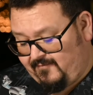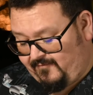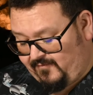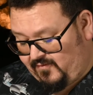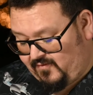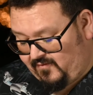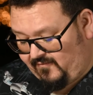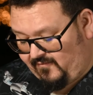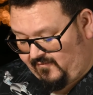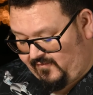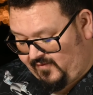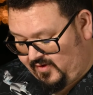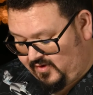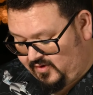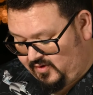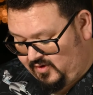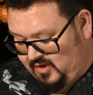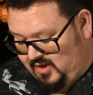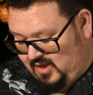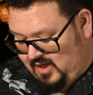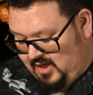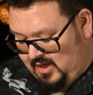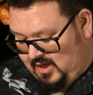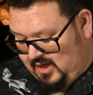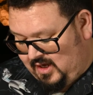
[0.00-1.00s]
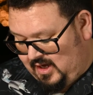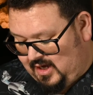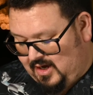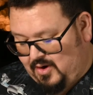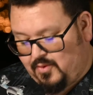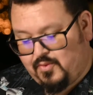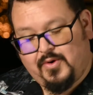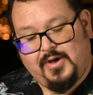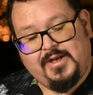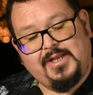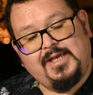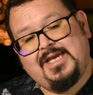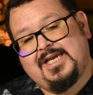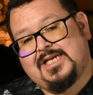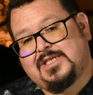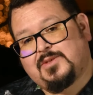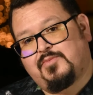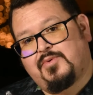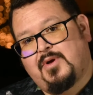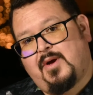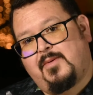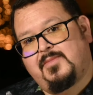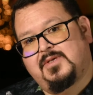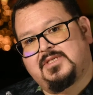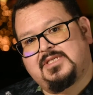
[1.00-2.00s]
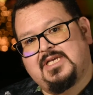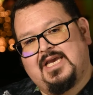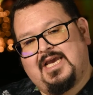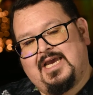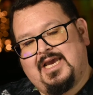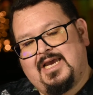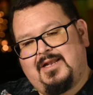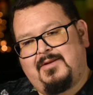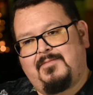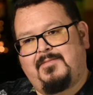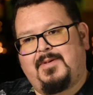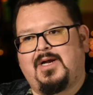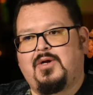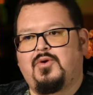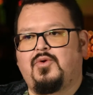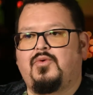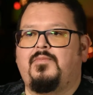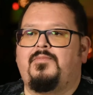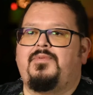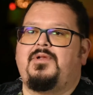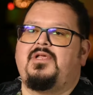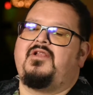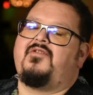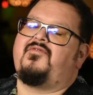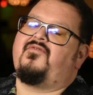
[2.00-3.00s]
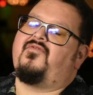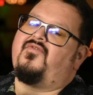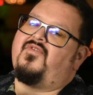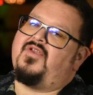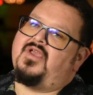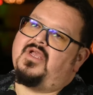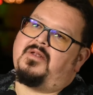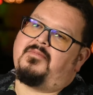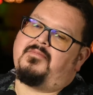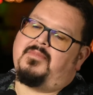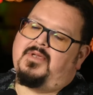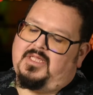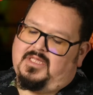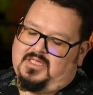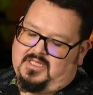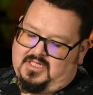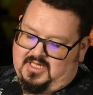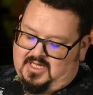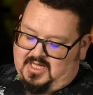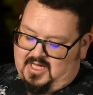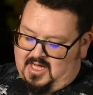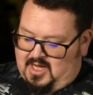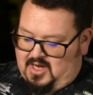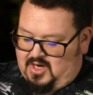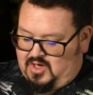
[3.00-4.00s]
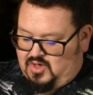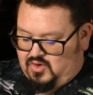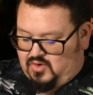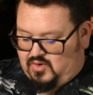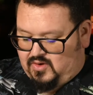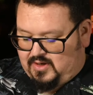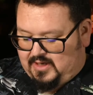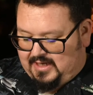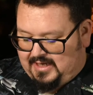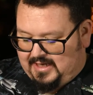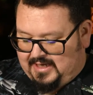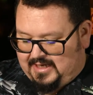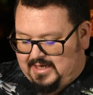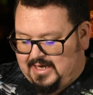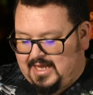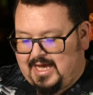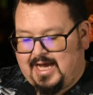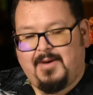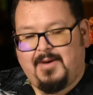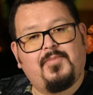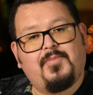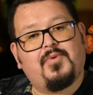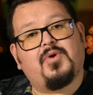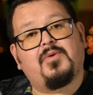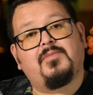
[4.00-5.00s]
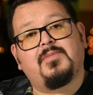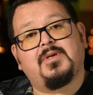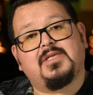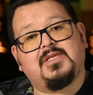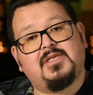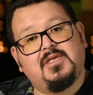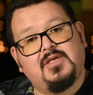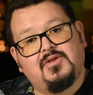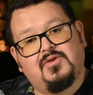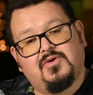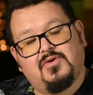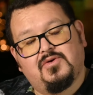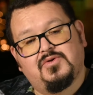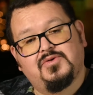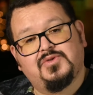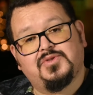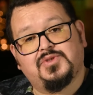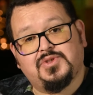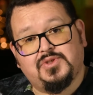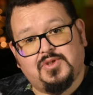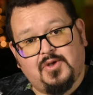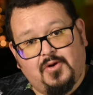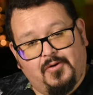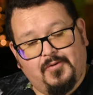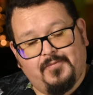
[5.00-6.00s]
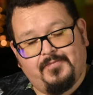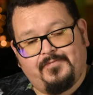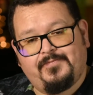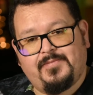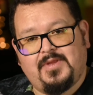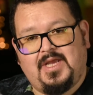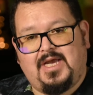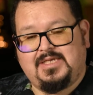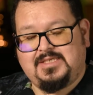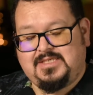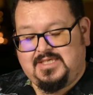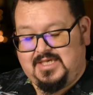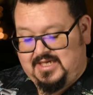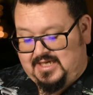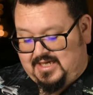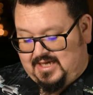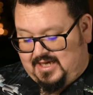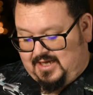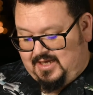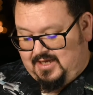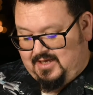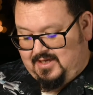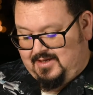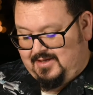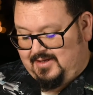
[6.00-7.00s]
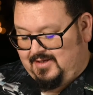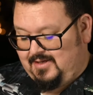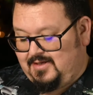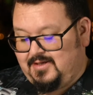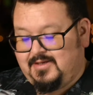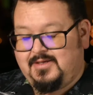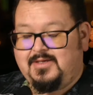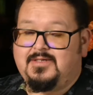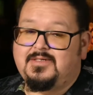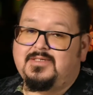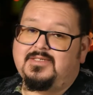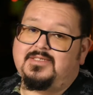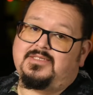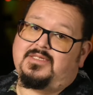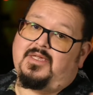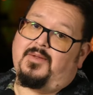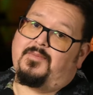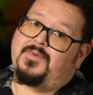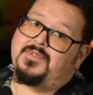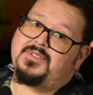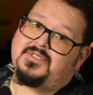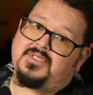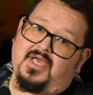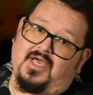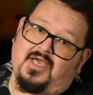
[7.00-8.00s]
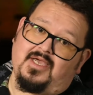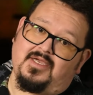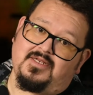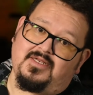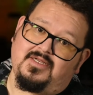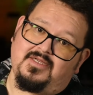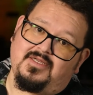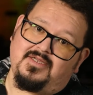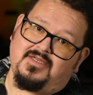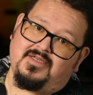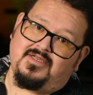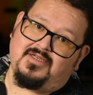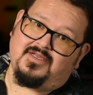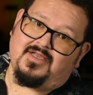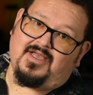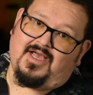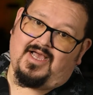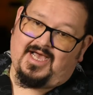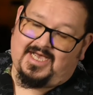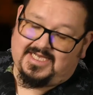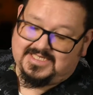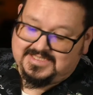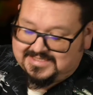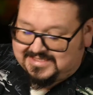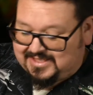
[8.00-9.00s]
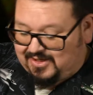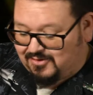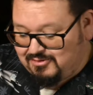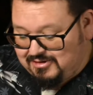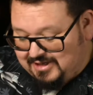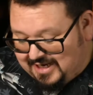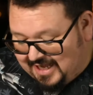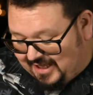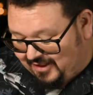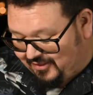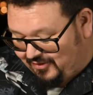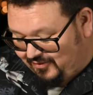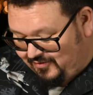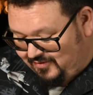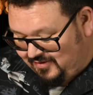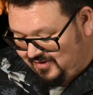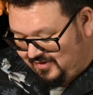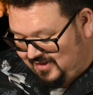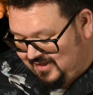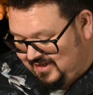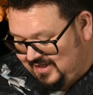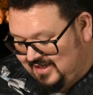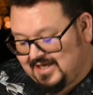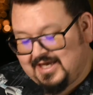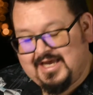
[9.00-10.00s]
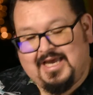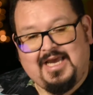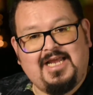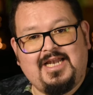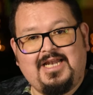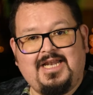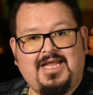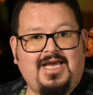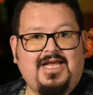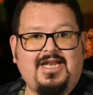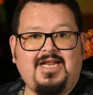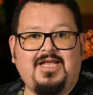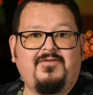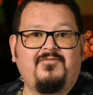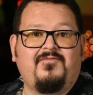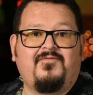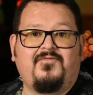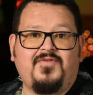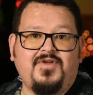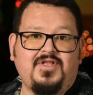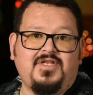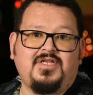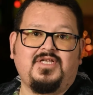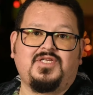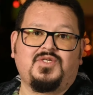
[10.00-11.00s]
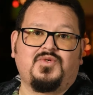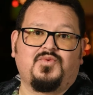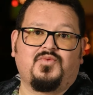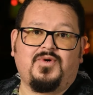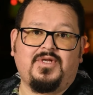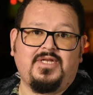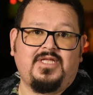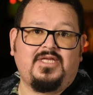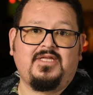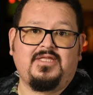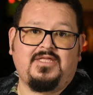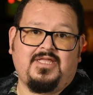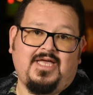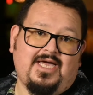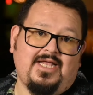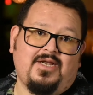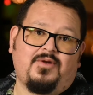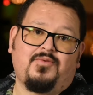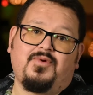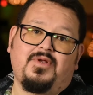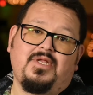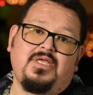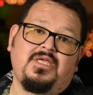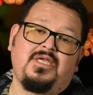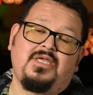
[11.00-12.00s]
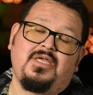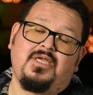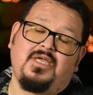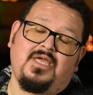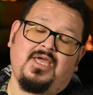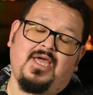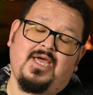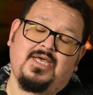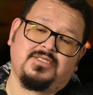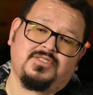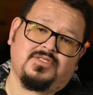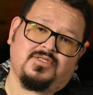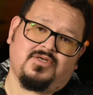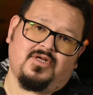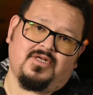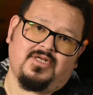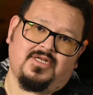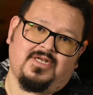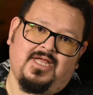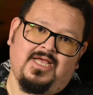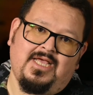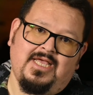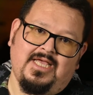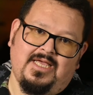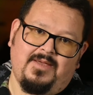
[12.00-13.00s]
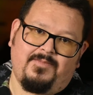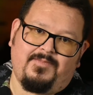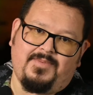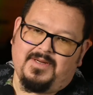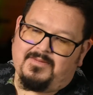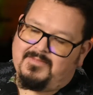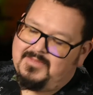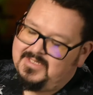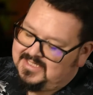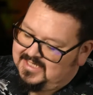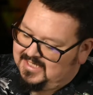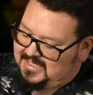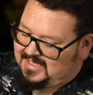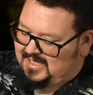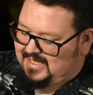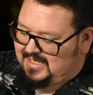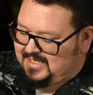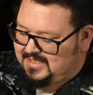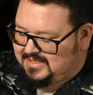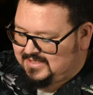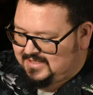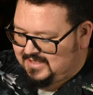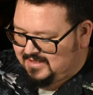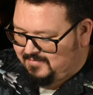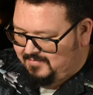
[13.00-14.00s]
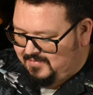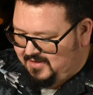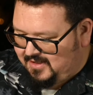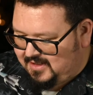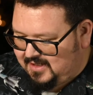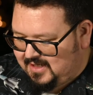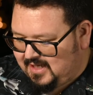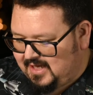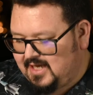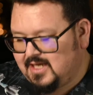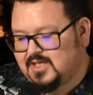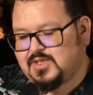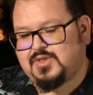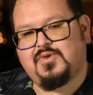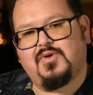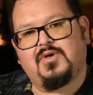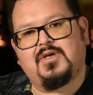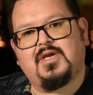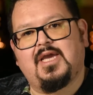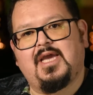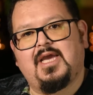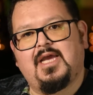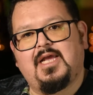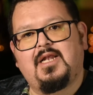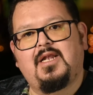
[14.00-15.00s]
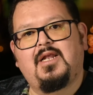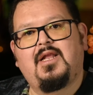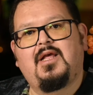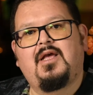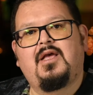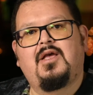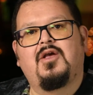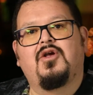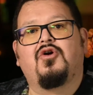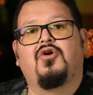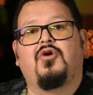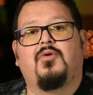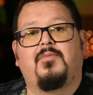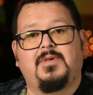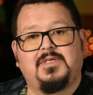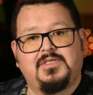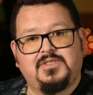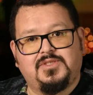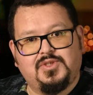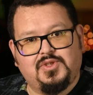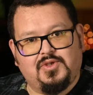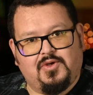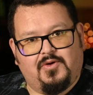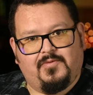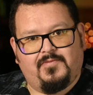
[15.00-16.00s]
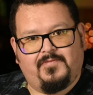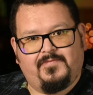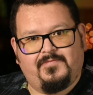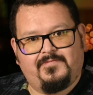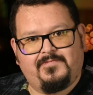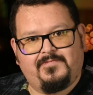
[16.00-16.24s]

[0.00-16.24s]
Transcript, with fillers: fulfill uh, what He has promised. Él va a cumplir fielmente lo que Él prometido. So, así que, step aside, hazte a un lado, and let Him finish what he, that what he, he has started. Y permite que Él termine eso que Él comenzó.